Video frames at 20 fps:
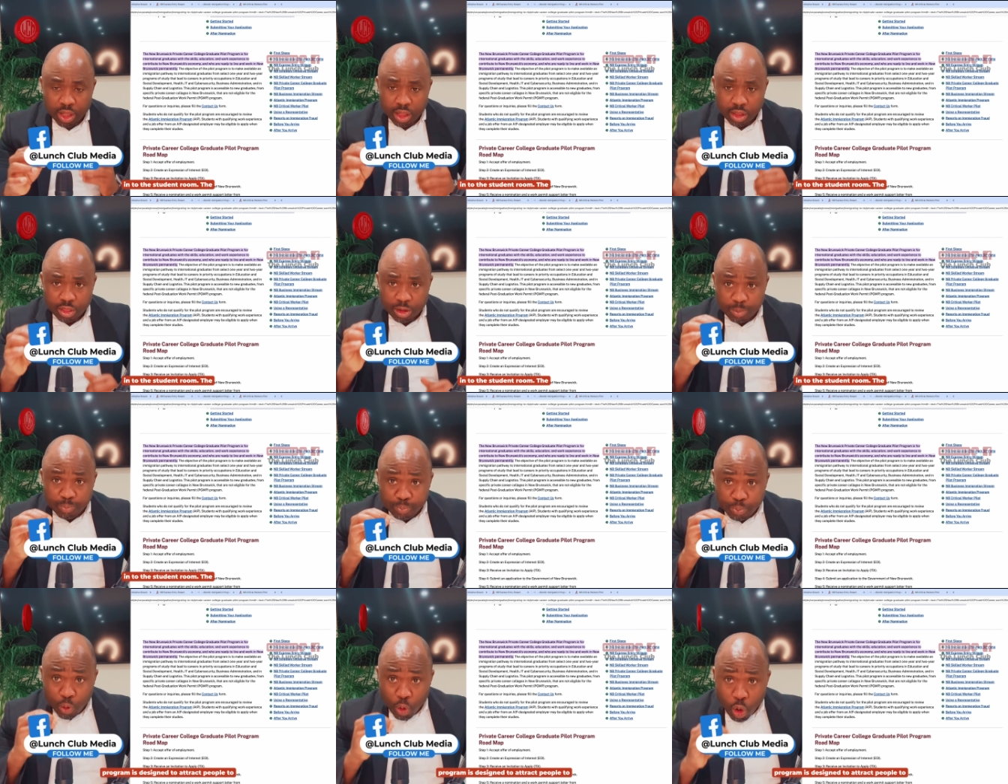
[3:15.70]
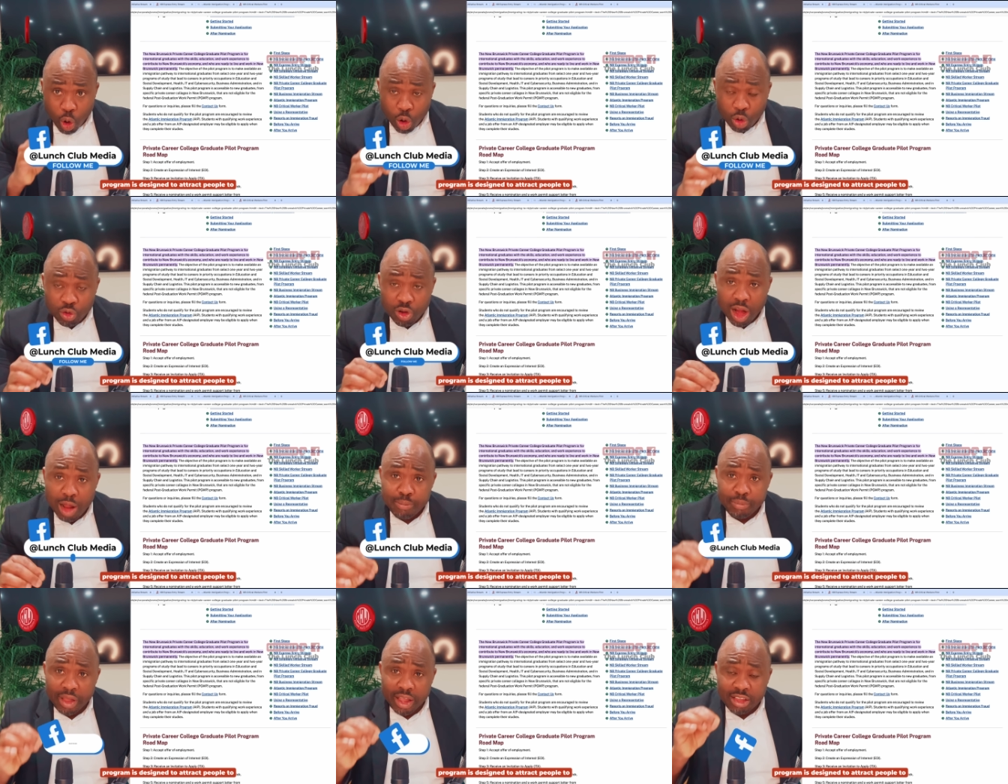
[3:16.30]
The
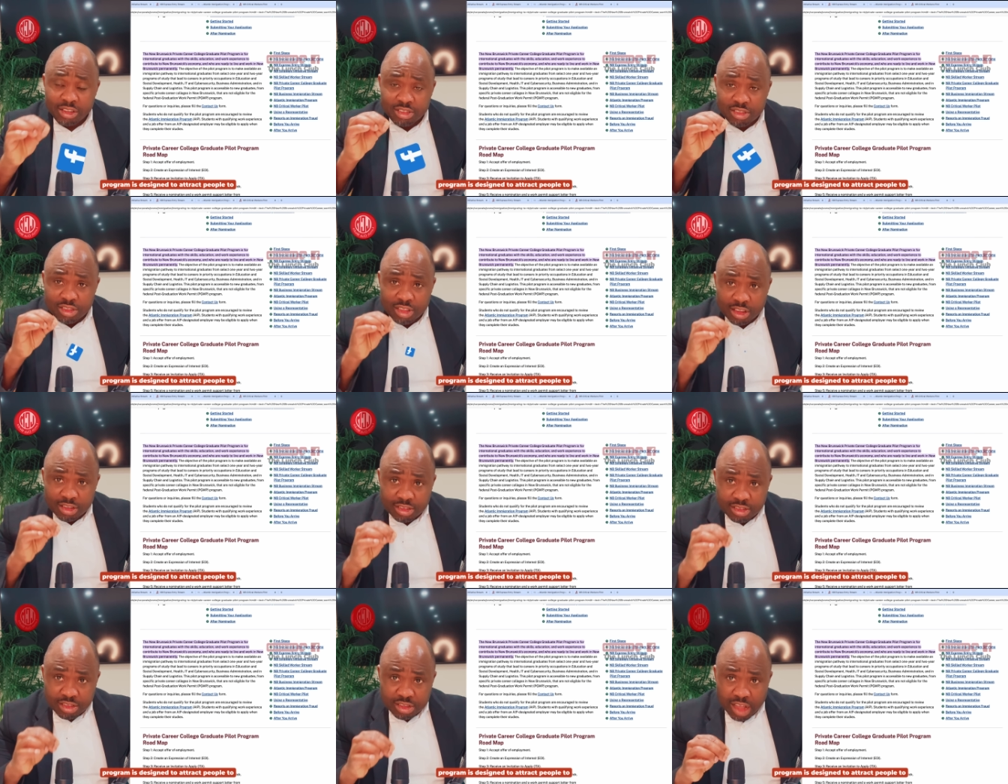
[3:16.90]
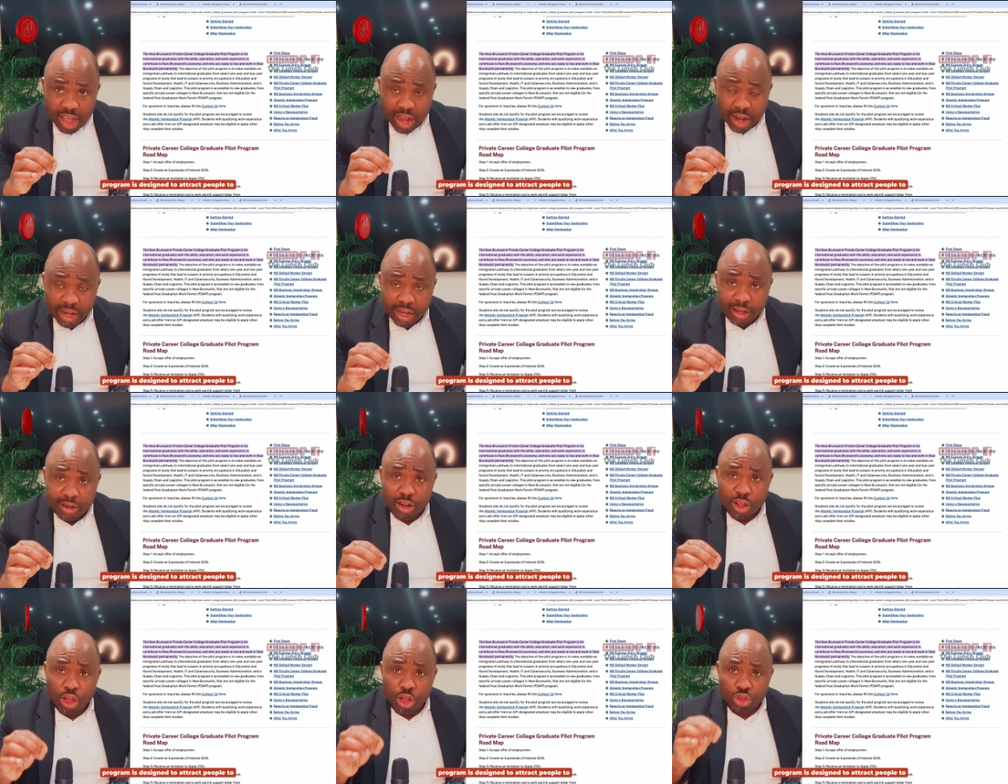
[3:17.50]
program is
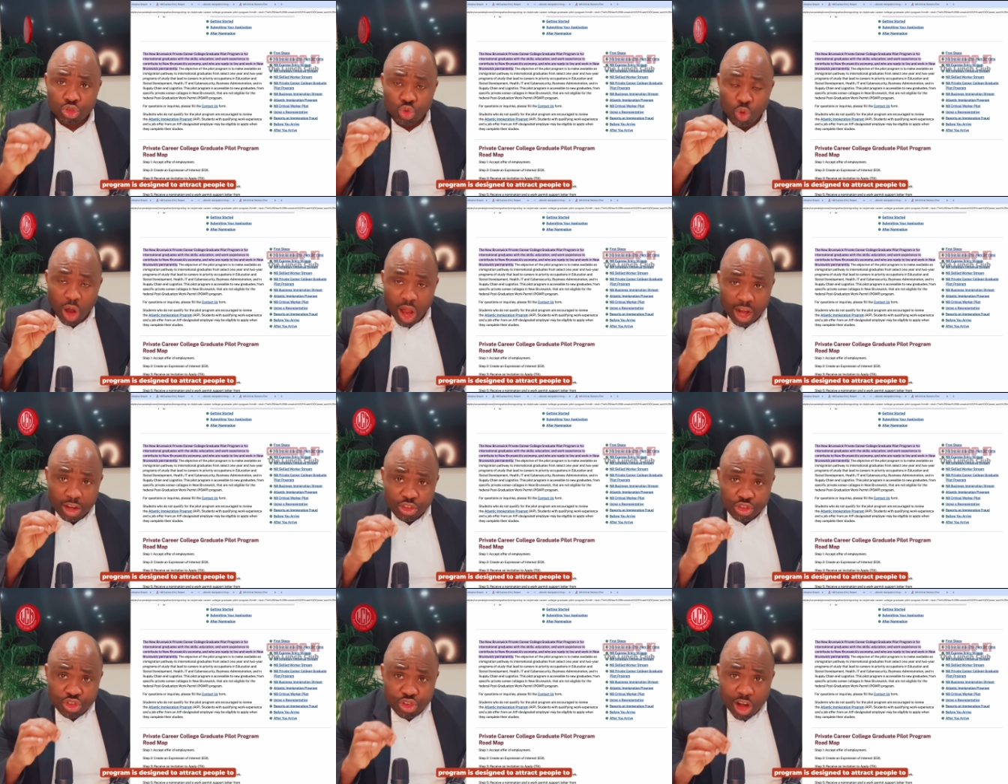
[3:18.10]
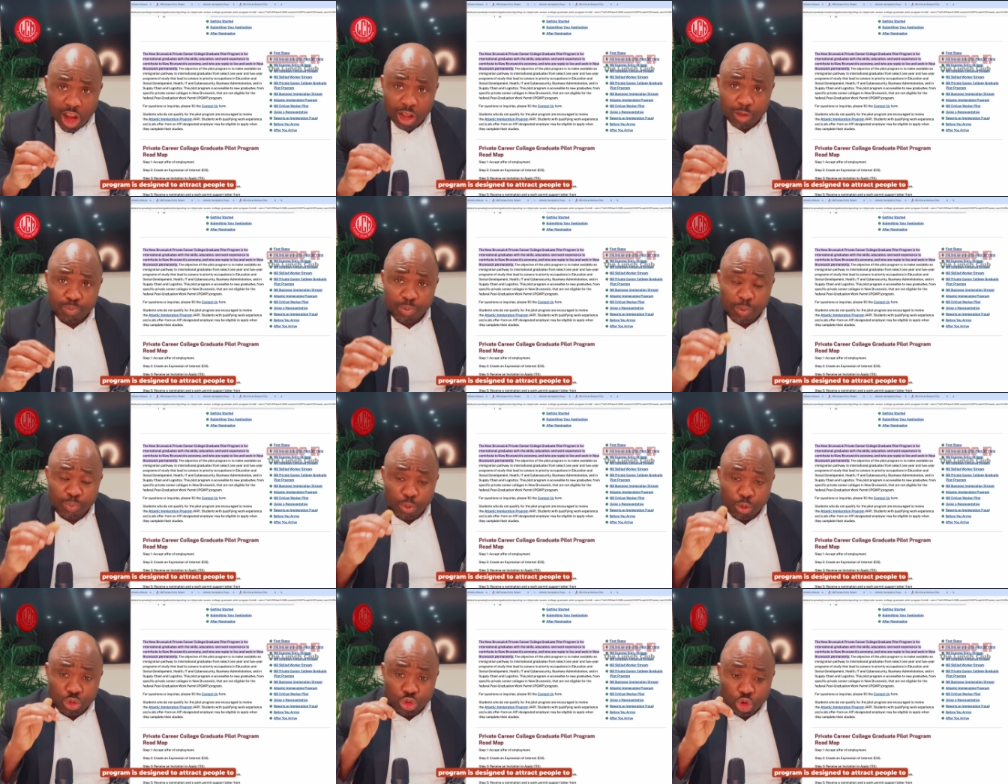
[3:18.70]
designed to attract
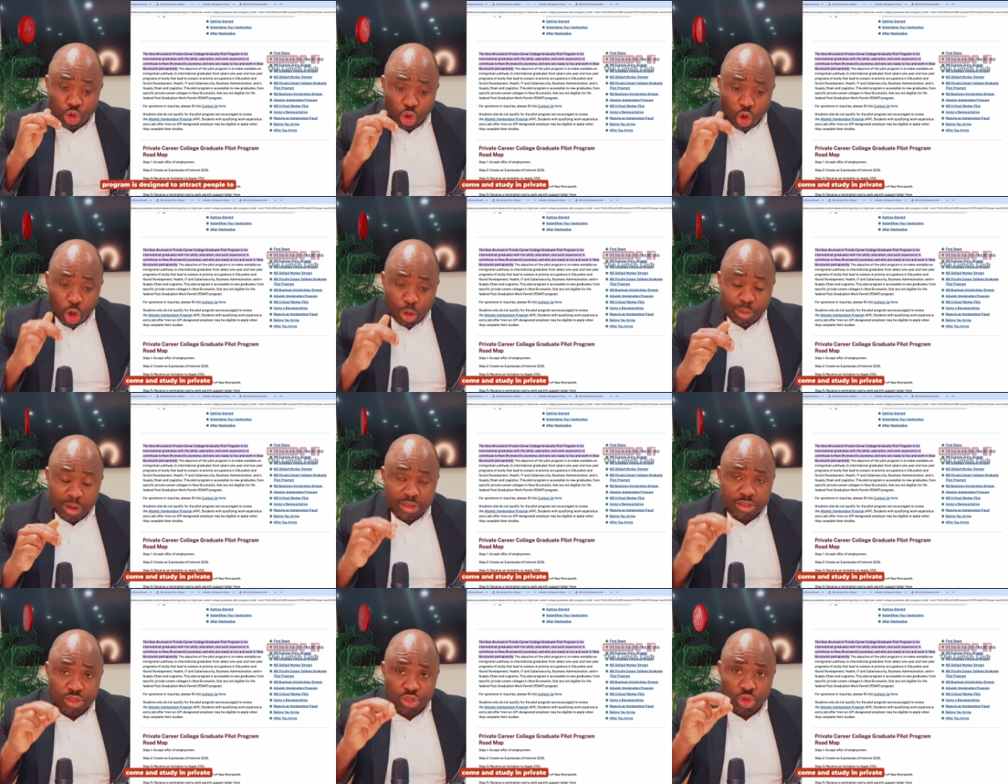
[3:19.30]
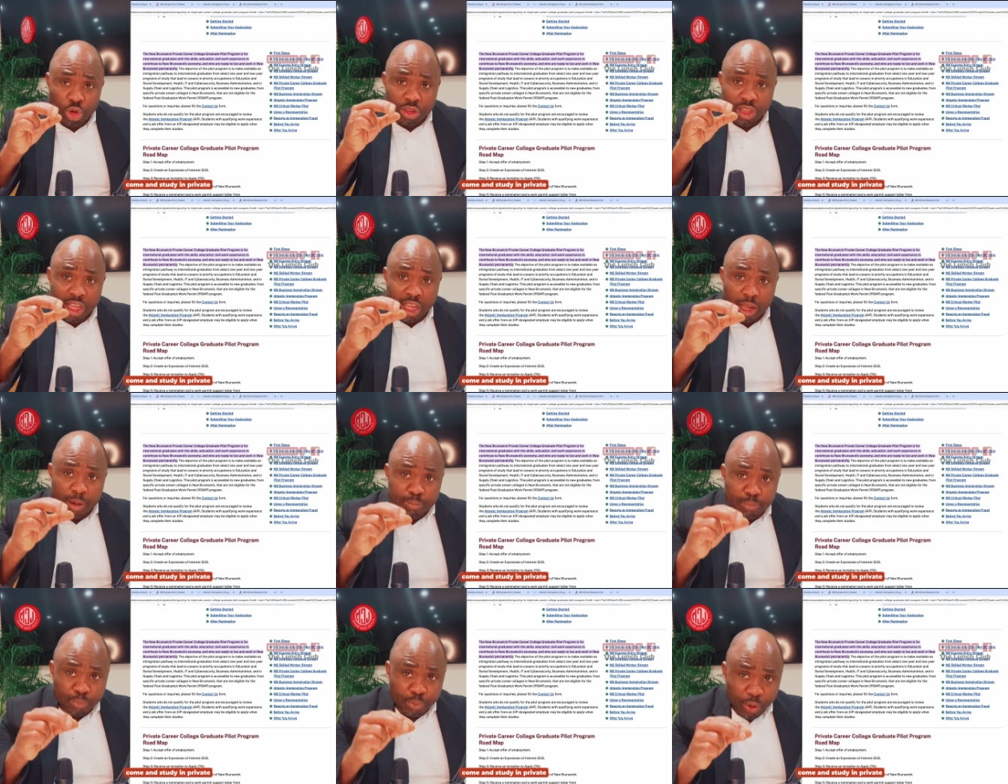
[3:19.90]
people to come and study
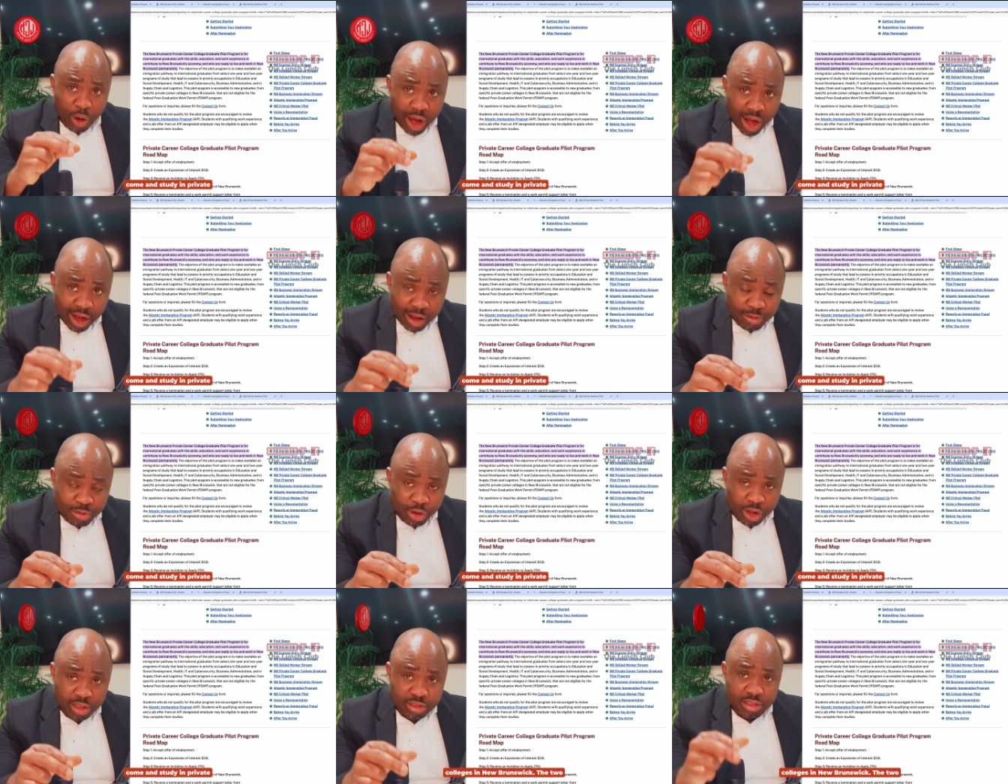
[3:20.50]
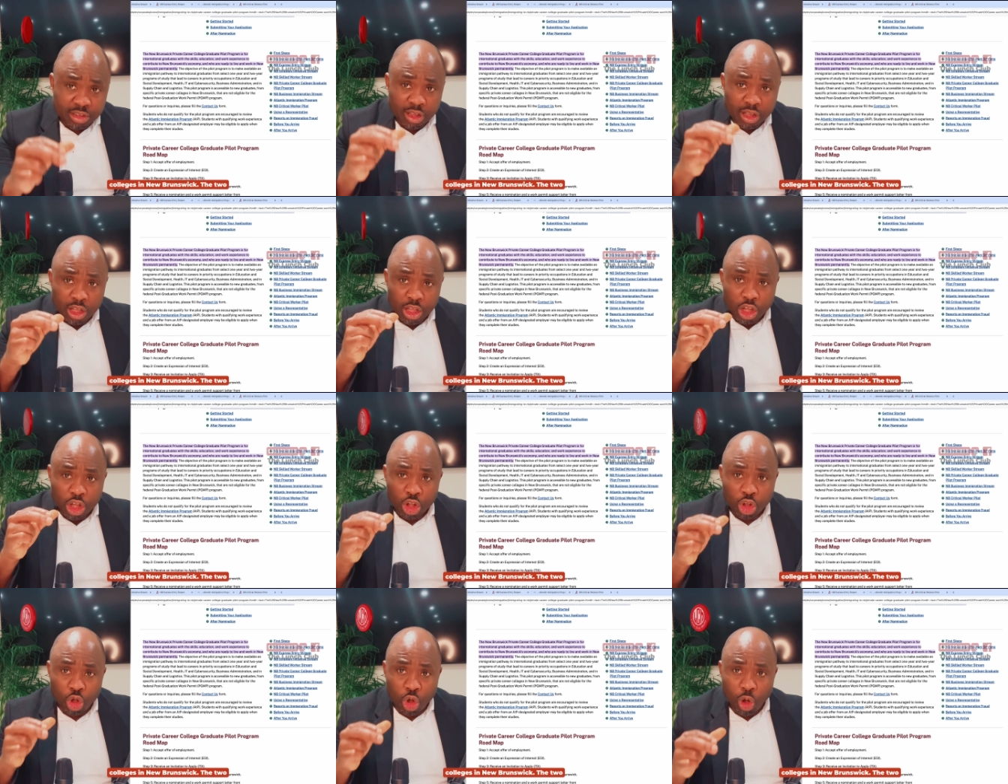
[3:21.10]
in private
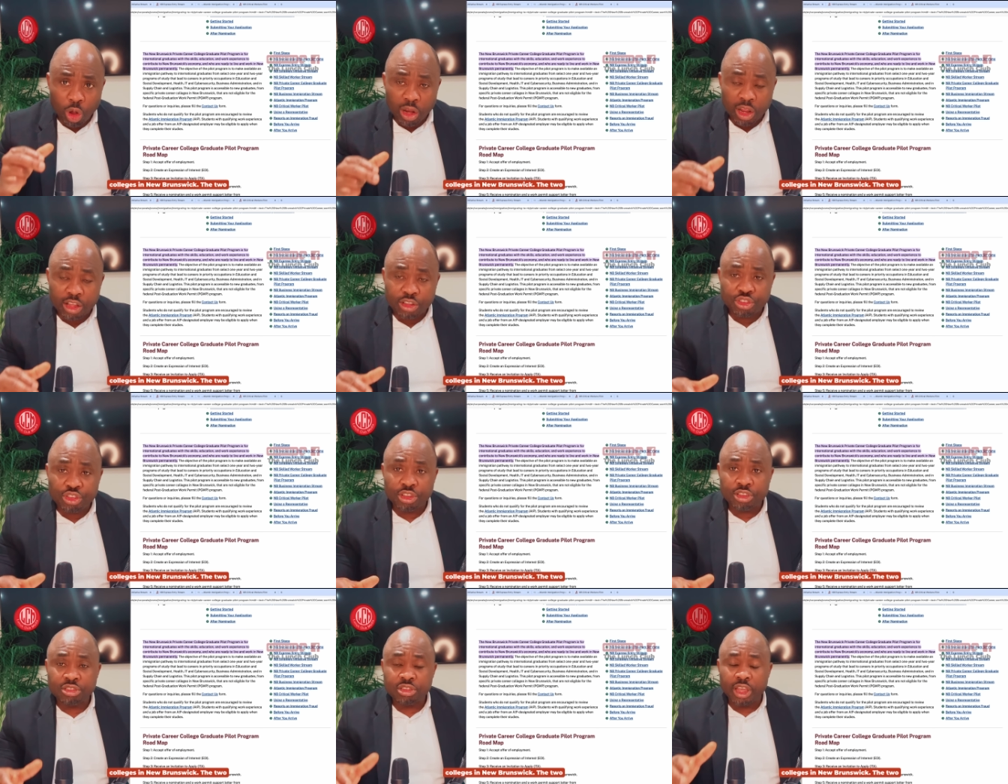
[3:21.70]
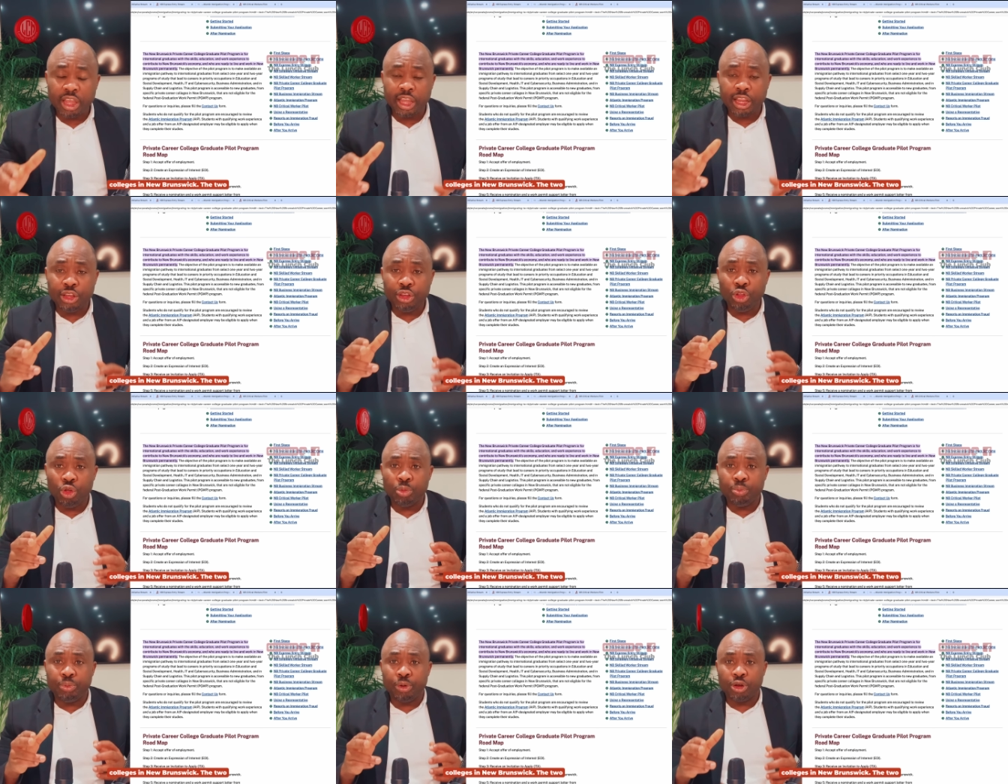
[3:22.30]
colleges in
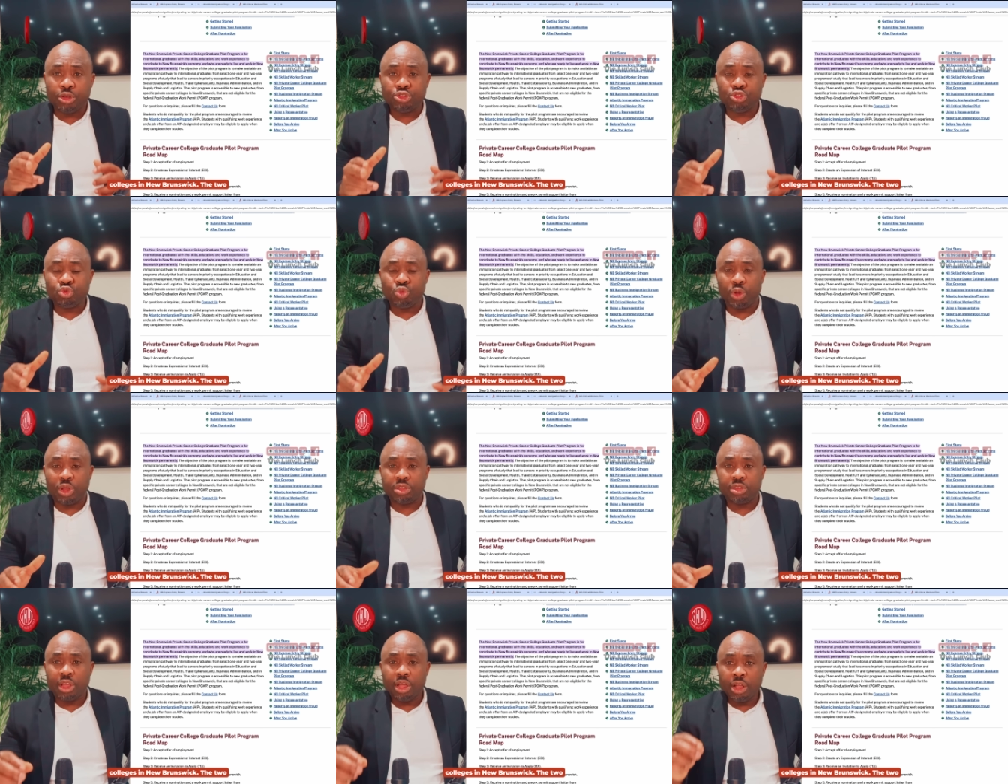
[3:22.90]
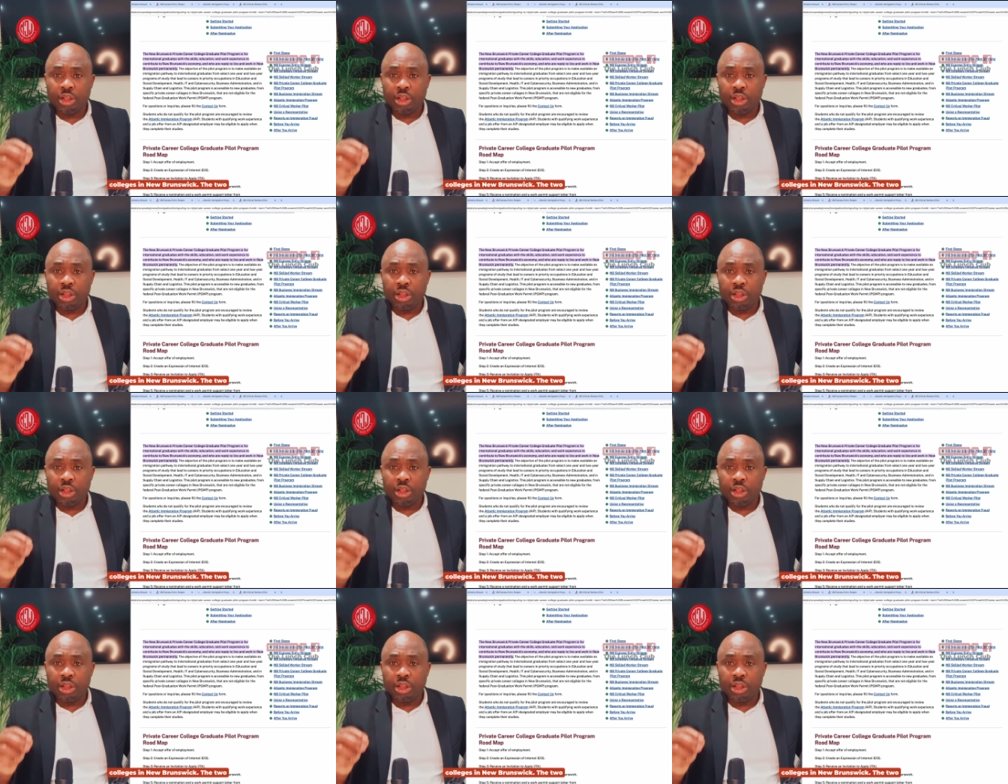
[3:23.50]
New Brunswick.